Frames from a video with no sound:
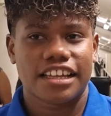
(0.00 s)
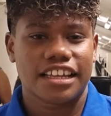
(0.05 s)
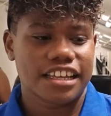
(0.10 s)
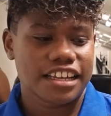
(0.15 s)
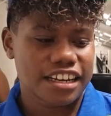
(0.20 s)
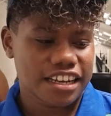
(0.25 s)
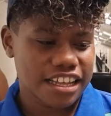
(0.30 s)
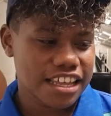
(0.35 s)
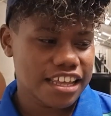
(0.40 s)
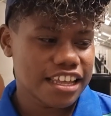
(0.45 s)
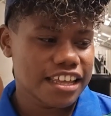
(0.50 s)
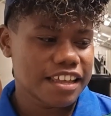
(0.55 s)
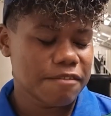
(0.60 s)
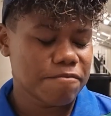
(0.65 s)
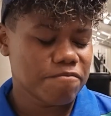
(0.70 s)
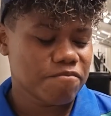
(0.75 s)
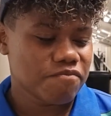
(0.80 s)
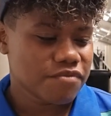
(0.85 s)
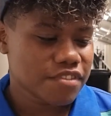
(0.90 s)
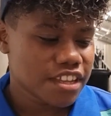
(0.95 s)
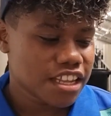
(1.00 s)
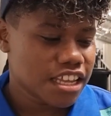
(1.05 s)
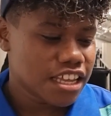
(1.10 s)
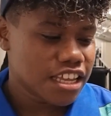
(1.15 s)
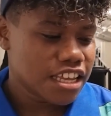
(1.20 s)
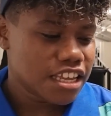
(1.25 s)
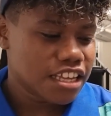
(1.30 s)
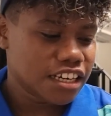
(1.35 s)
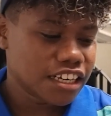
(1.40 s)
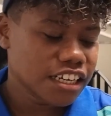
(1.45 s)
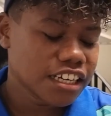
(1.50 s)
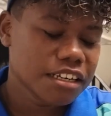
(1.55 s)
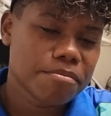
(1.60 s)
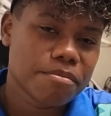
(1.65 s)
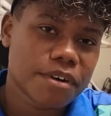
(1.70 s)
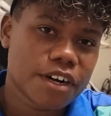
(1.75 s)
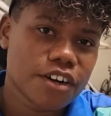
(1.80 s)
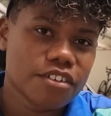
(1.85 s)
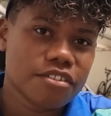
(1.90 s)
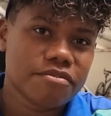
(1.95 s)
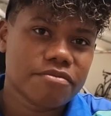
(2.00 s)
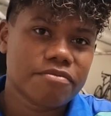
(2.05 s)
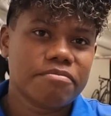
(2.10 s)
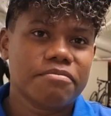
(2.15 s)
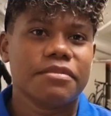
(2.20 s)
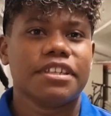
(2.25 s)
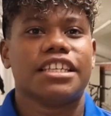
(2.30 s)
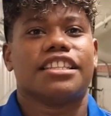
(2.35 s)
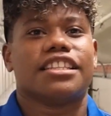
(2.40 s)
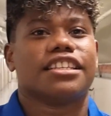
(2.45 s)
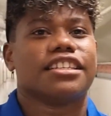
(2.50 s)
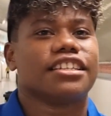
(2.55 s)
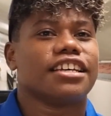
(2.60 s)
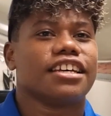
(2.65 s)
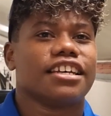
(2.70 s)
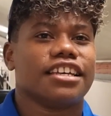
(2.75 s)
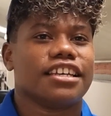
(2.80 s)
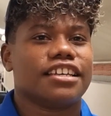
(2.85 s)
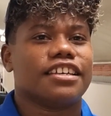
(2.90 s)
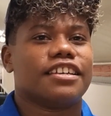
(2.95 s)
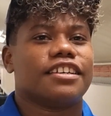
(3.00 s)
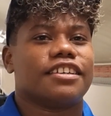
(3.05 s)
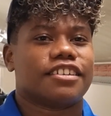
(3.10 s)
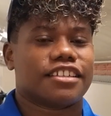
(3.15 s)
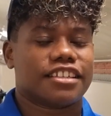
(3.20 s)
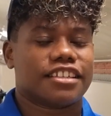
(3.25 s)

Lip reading: I am really proud of me that I